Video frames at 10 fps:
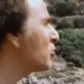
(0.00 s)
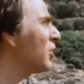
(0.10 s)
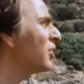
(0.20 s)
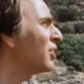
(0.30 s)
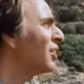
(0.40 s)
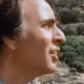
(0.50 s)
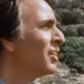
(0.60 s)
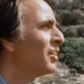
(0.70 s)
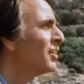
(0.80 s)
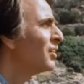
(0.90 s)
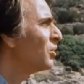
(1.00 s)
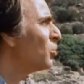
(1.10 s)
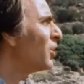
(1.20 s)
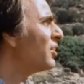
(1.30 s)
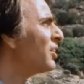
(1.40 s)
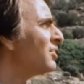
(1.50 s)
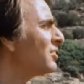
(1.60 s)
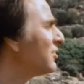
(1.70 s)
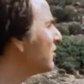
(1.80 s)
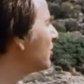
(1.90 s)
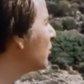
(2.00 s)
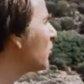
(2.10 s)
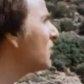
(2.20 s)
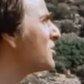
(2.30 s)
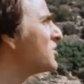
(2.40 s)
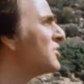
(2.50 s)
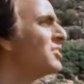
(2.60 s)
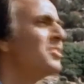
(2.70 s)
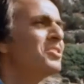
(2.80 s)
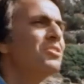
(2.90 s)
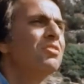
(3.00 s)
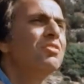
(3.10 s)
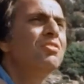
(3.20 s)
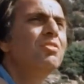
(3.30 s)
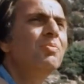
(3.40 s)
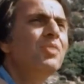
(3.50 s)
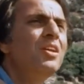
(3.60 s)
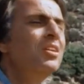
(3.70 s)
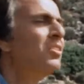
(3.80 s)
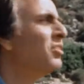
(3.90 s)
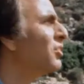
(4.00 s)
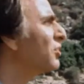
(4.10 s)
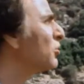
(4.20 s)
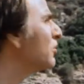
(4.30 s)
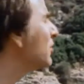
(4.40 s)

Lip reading: Mediterranean? Why not in the great cities of India